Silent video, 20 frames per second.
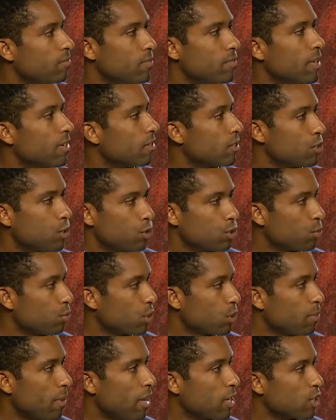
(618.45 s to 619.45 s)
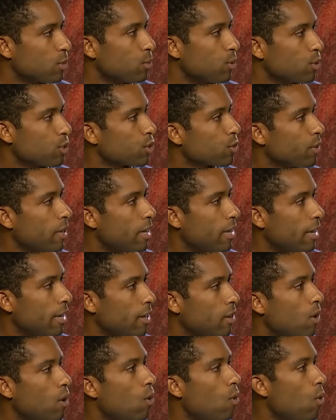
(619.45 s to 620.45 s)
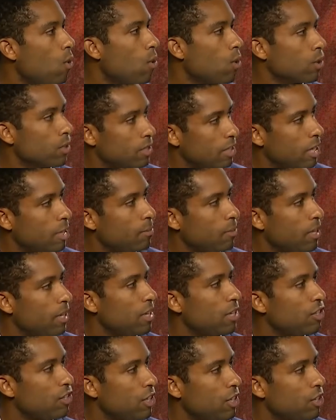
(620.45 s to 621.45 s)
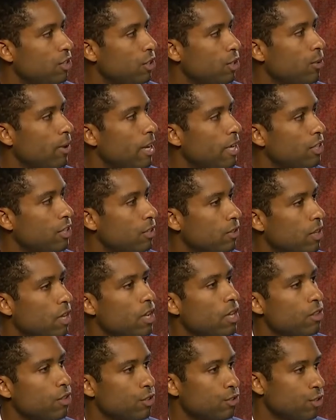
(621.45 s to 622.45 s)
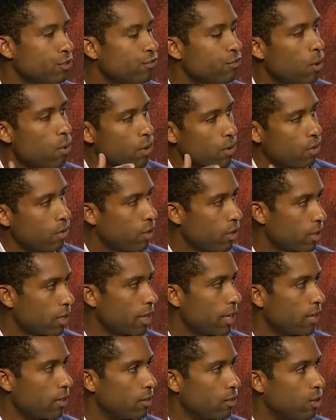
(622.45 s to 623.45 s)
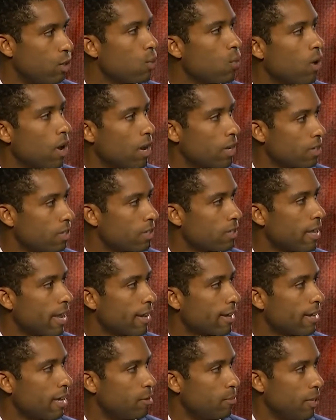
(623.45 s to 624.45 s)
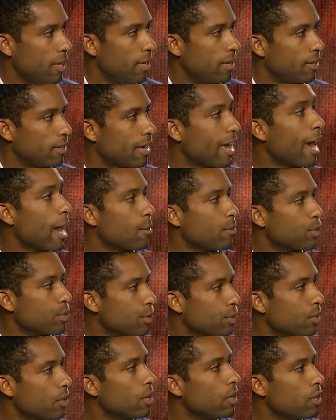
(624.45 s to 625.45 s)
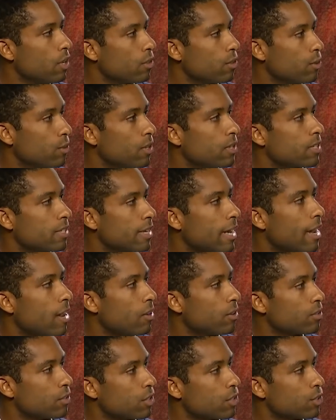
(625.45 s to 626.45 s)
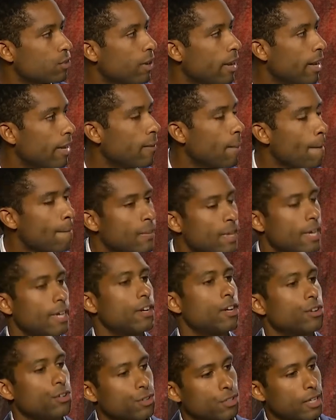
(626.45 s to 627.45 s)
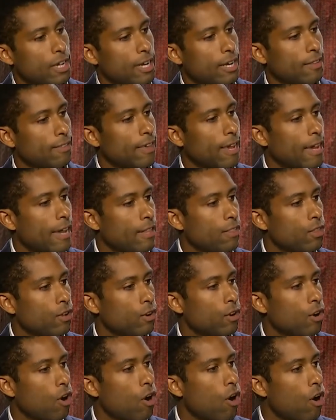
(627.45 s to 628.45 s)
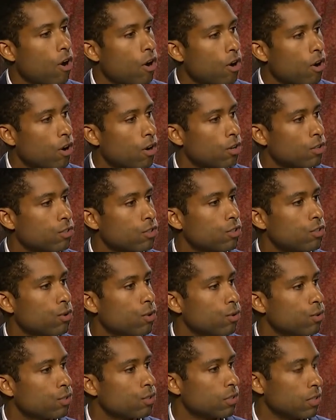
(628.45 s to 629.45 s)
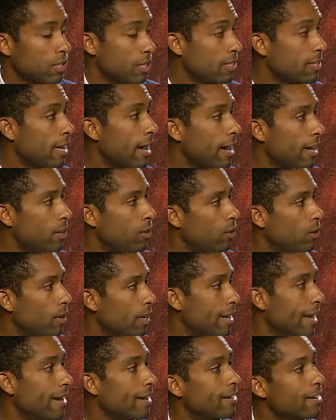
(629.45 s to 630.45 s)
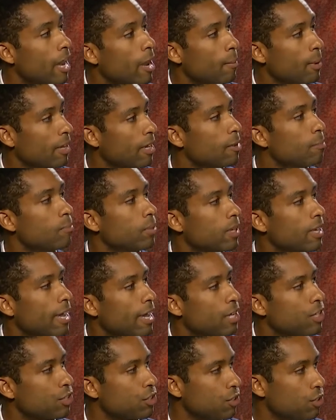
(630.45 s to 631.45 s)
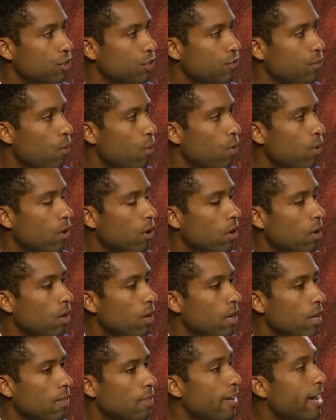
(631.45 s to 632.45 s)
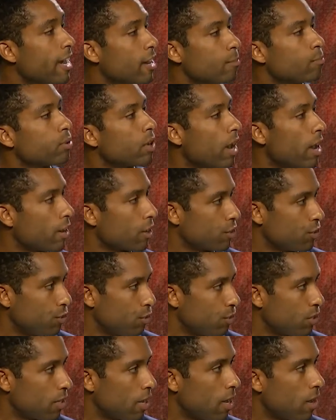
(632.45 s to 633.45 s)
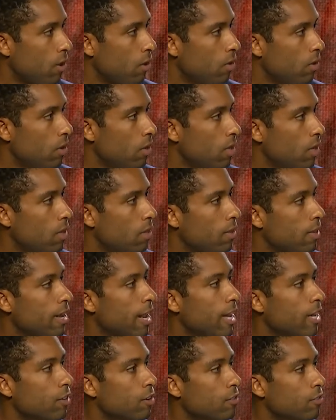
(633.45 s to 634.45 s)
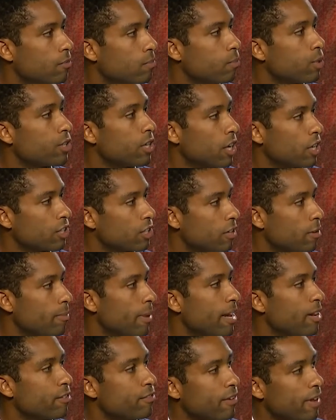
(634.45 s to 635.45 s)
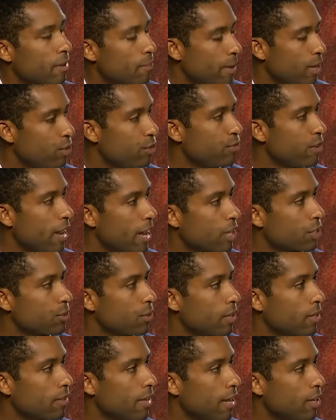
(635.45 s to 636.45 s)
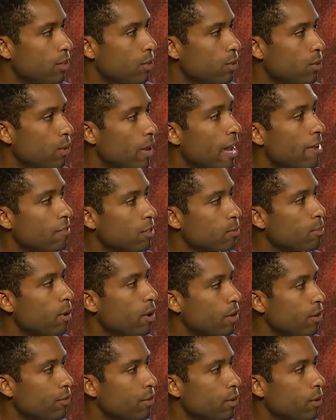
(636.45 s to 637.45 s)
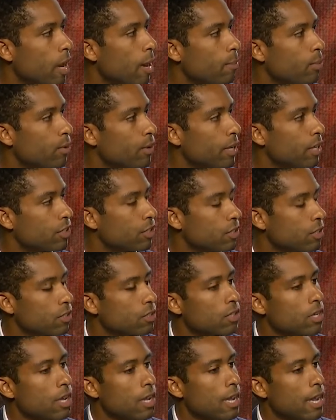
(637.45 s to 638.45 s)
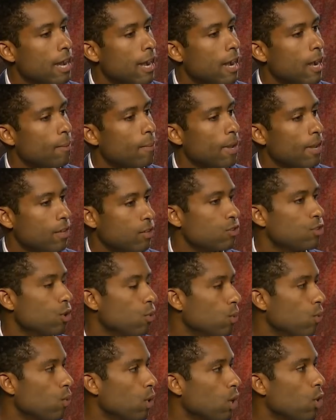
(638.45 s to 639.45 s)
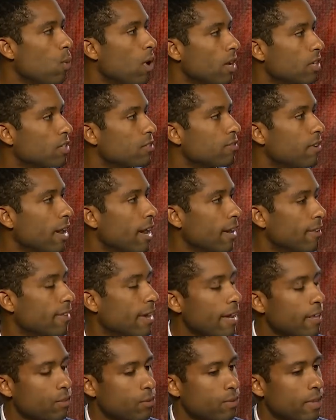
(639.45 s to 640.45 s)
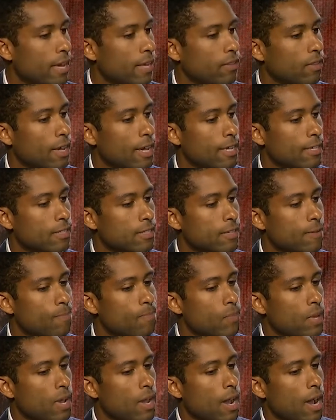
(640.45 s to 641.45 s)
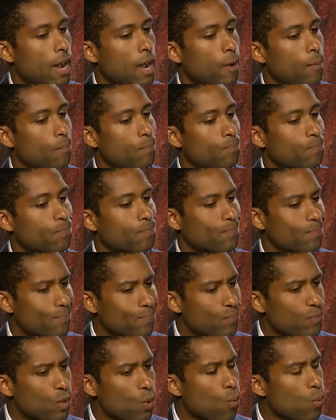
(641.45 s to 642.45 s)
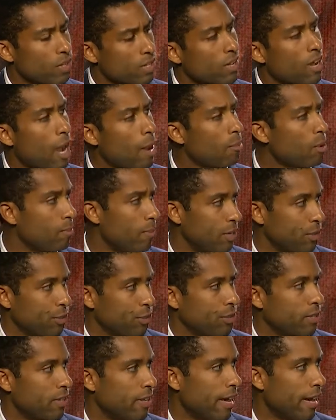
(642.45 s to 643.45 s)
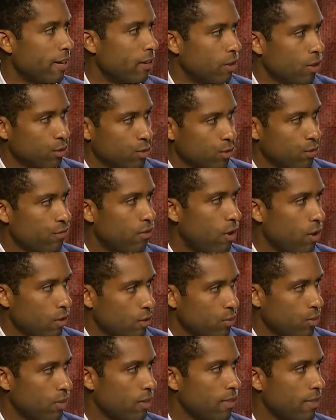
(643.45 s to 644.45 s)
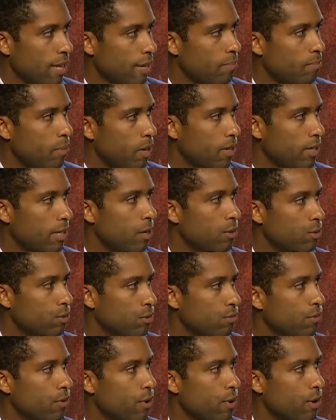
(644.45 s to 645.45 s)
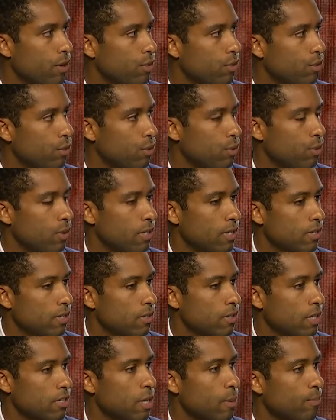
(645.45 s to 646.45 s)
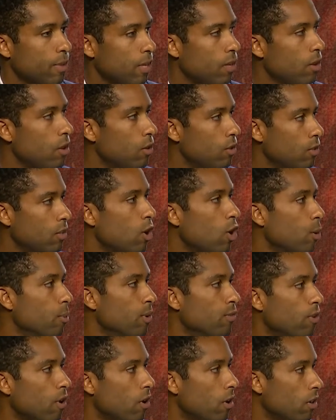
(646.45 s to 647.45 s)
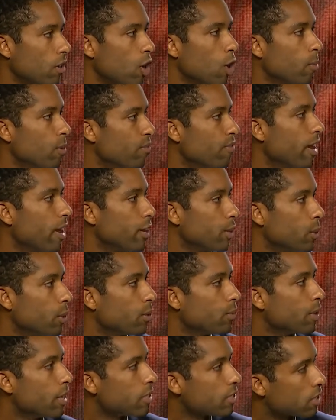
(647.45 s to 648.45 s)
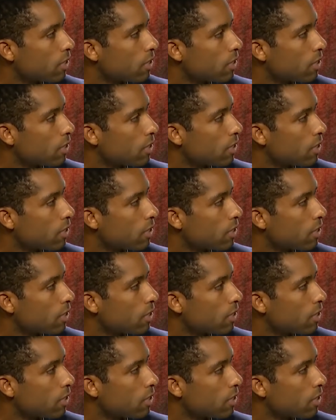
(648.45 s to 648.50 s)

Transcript: social responsible screening or deep ESG integration, there's a forward-looking nuance that can be captured through this analysis, right? And understanding that there are societal and economic implications for the kind of products you sell, the kind of production and manufacturing that you have as part of your operations. And so we're quantifying that through that lens. What's complementary to that and also falls within that bucket I was referring to is something called carbon VAR, carbon value at risk,